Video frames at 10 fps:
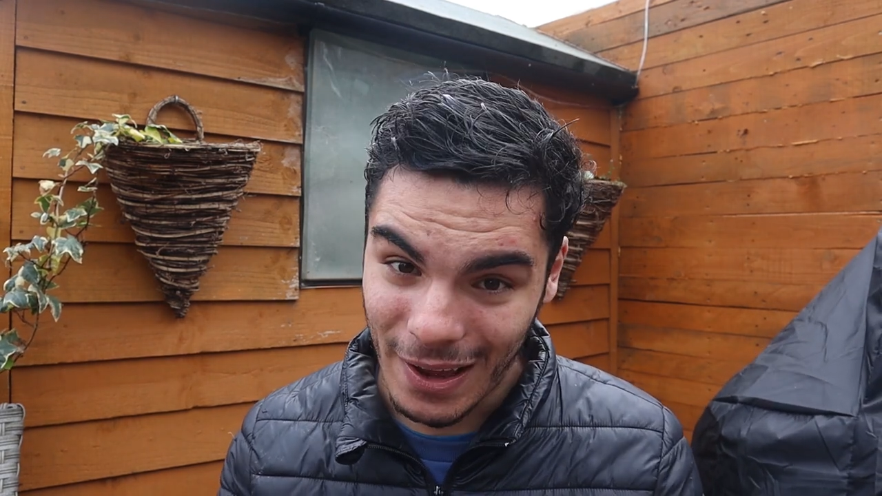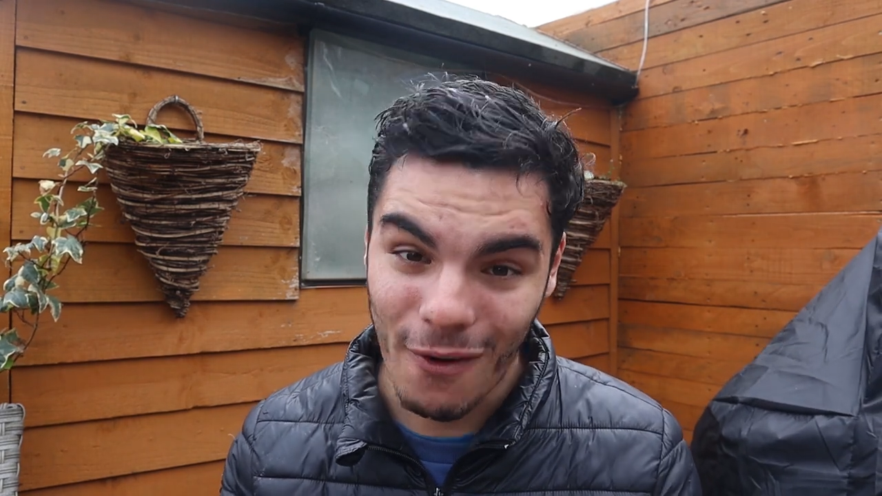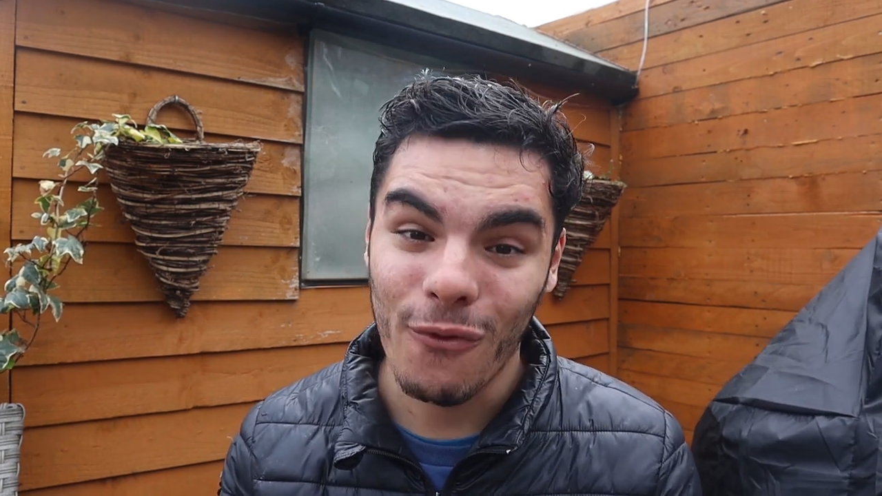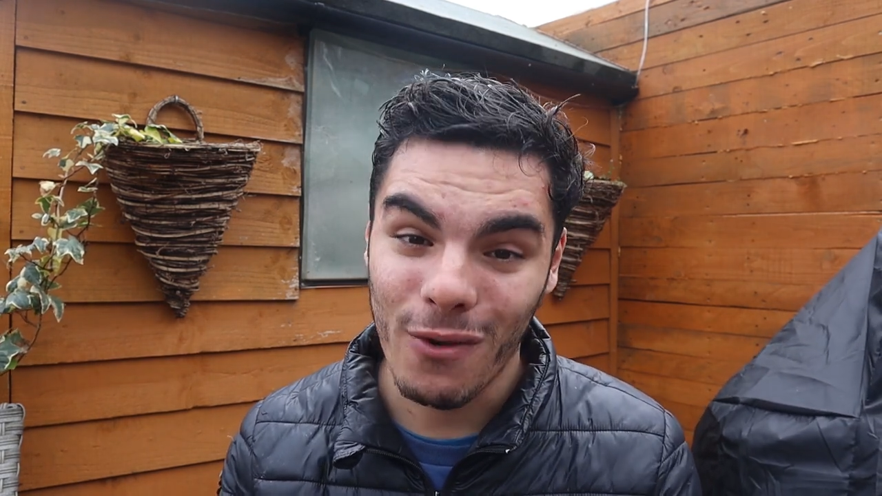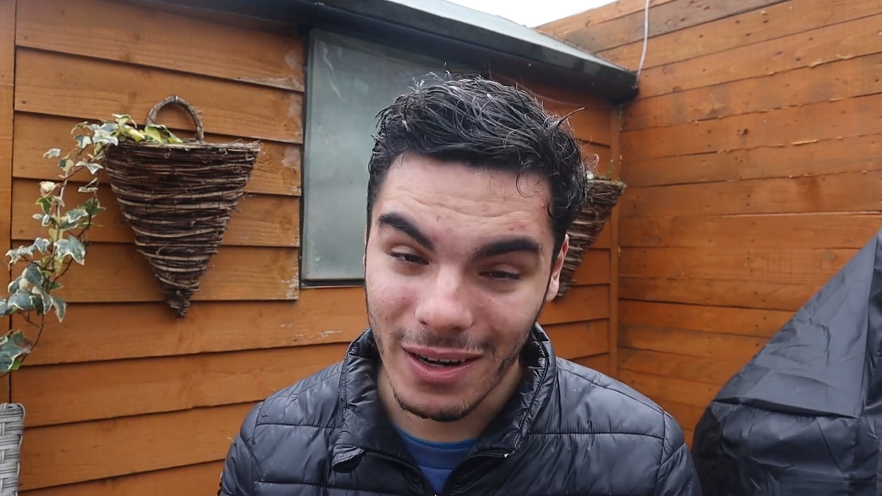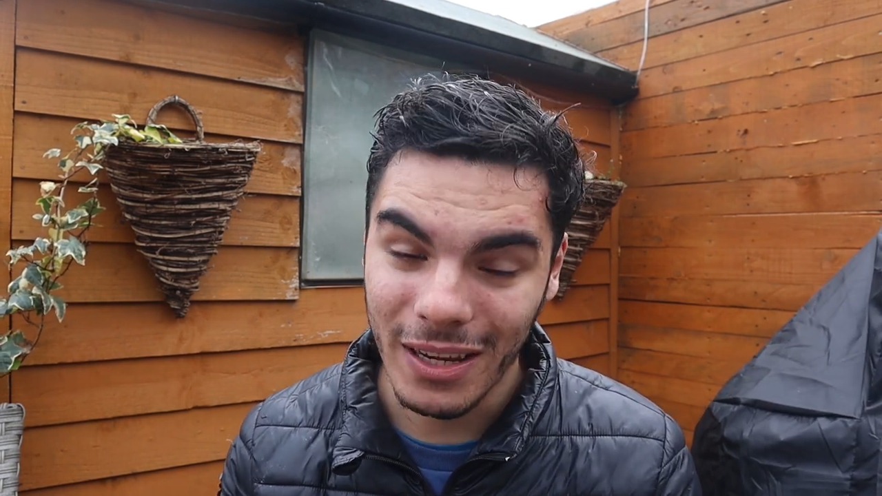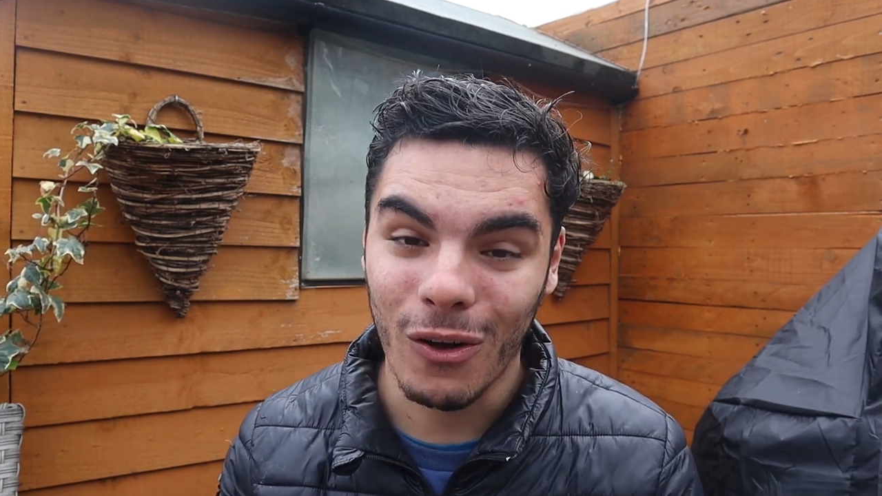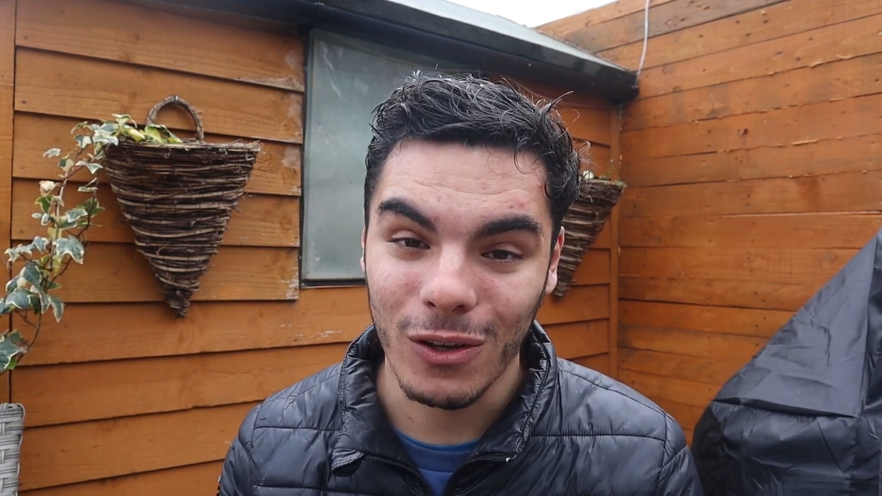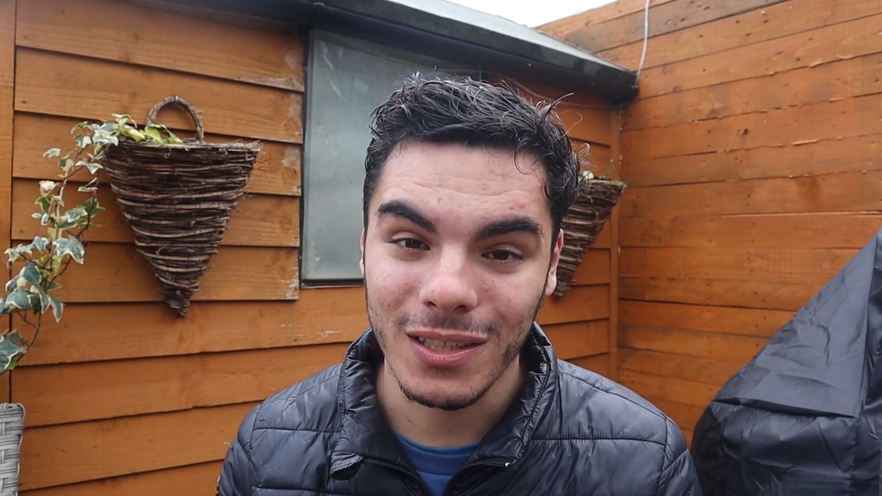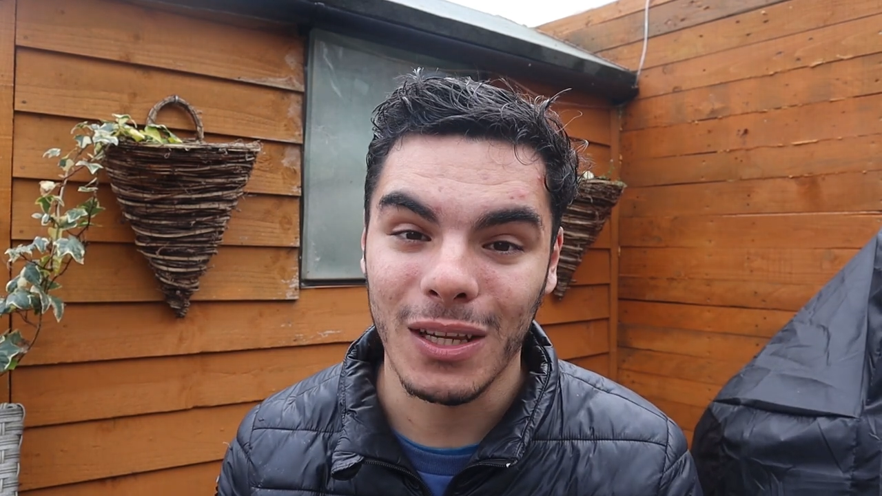a really
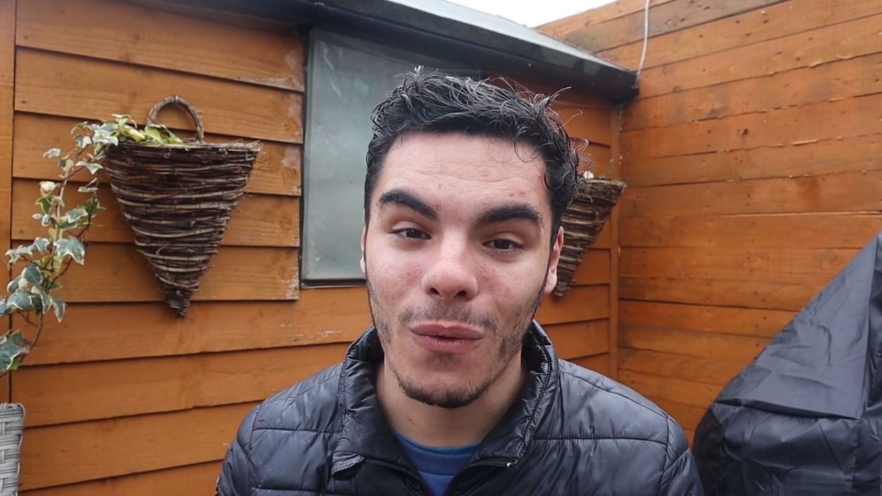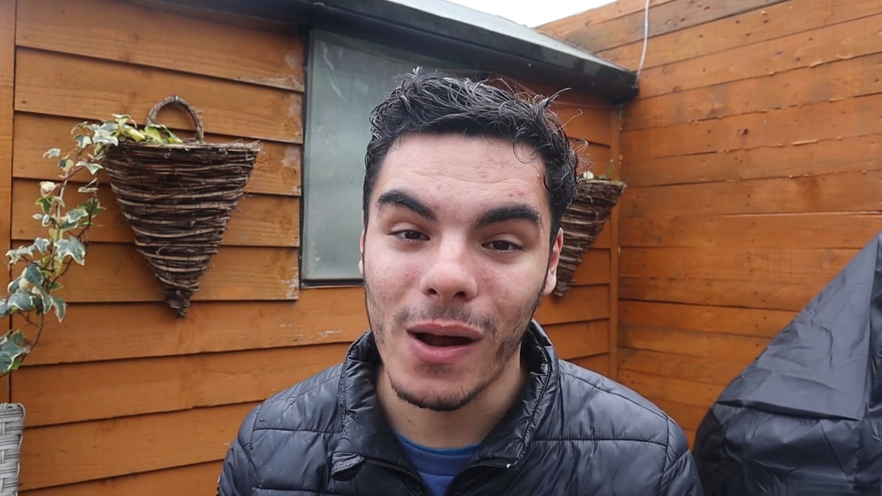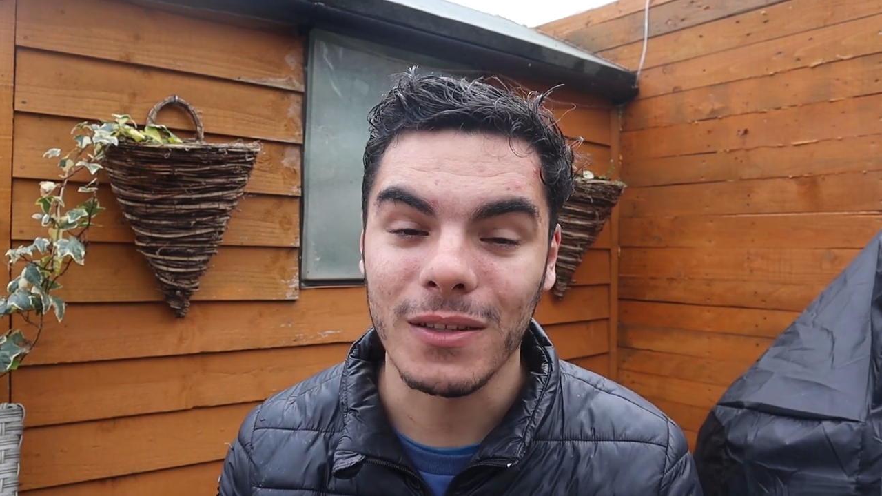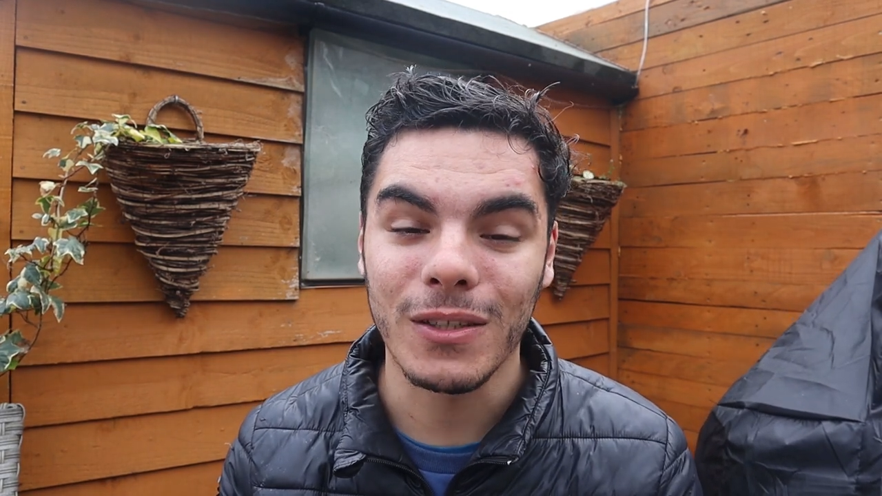costly one.